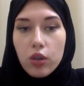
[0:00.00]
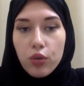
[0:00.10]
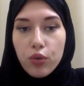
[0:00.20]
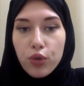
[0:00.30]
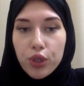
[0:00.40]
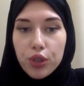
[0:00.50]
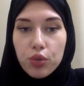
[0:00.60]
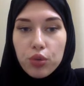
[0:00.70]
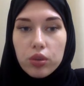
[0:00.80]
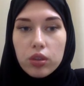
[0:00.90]
for
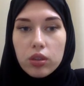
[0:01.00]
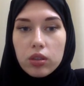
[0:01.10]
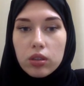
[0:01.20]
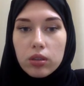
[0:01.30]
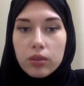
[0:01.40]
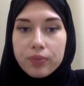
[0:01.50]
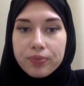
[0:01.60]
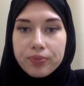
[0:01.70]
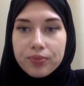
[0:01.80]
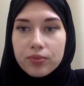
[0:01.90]
you
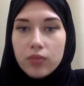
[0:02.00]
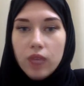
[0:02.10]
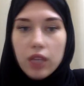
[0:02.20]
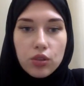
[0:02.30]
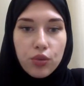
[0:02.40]
and